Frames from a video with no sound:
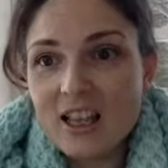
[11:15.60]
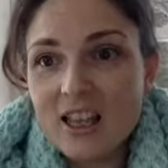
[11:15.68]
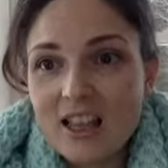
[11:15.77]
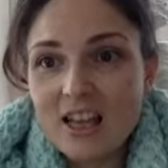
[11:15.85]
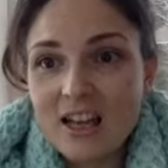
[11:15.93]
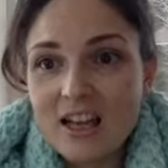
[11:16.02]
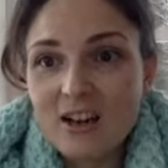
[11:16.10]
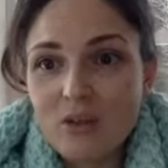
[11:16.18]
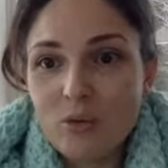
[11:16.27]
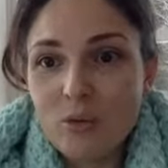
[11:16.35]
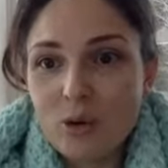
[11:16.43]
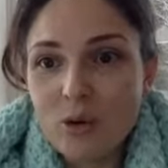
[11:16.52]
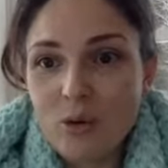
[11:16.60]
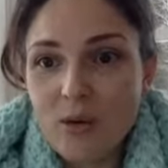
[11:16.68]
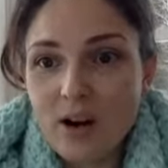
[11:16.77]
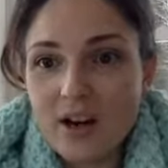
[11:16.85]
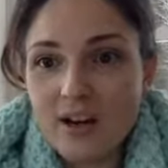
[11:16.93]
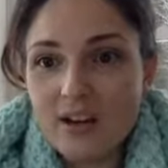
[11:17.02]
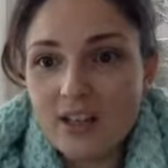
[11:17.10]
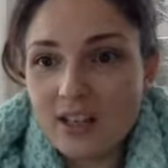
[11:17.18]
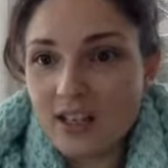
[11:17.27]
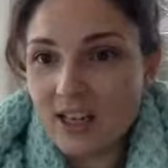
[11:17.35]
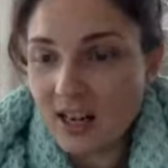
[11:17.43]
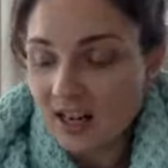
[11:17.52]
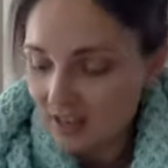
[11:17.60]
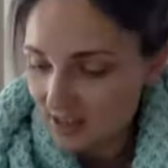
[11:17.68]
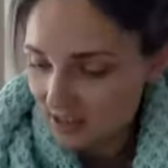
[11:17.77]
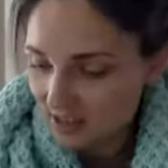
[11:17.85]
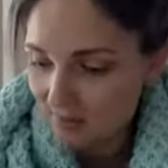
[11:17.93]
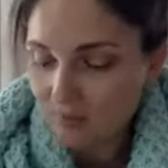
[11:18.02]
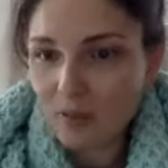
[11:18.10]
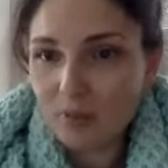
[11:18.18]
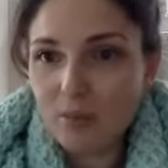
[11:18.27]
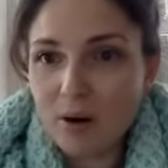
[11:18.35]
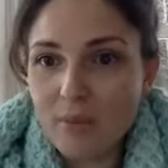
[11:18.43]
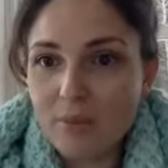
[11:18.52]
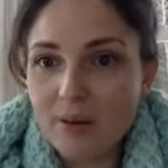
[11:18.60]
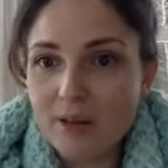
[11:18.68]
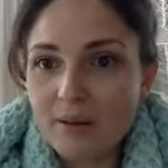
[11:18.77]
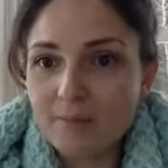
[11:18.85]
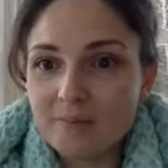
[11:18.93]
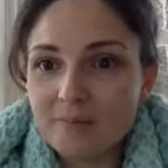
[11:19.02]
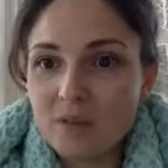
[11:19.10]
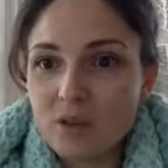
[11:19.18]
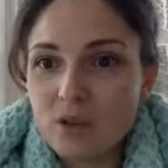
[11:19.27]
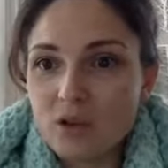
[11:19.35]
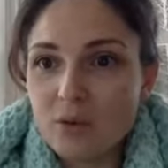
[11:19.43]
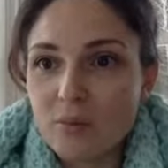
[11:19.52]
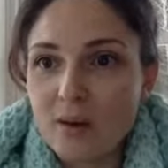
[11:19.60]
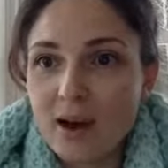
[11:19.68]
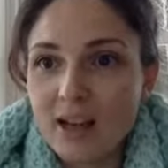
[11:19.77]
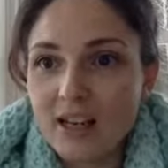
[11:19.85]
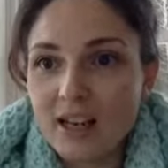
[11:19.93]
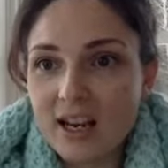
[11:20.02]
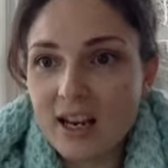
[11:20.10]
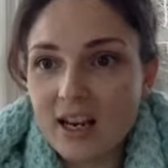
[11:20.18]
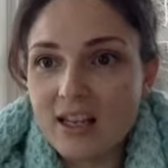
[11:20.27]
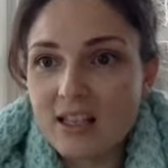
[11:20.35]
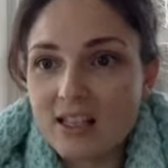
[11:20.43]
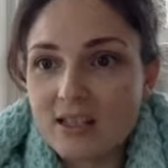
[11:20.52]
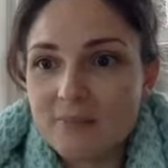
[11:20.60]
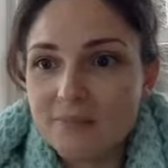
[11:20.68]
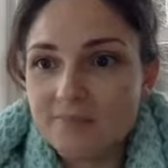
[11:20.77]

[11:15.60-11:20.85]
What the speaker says: that it required to get the property. So in my case,